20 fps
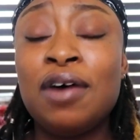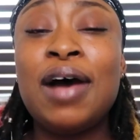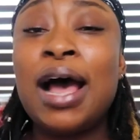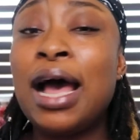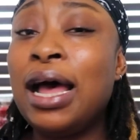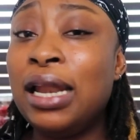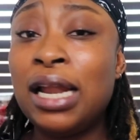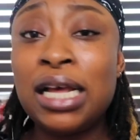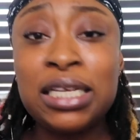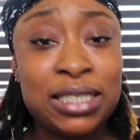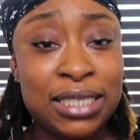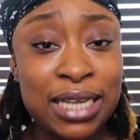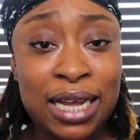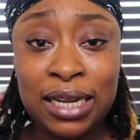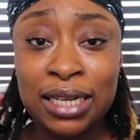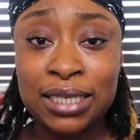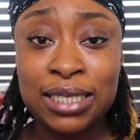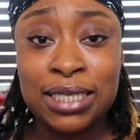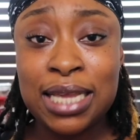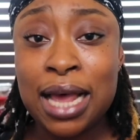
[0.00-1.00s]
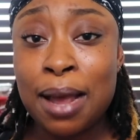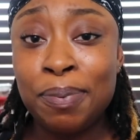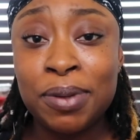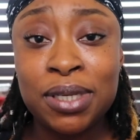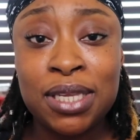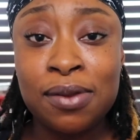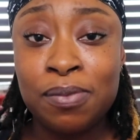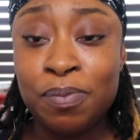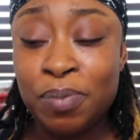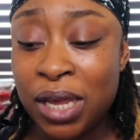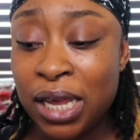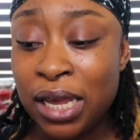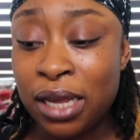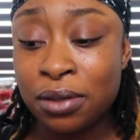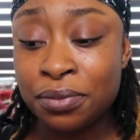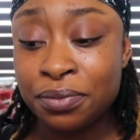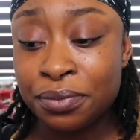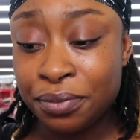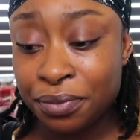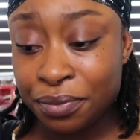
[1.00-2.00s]
all right unless dennis is happy to
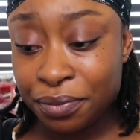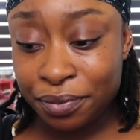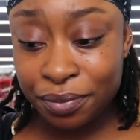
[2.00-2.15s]
be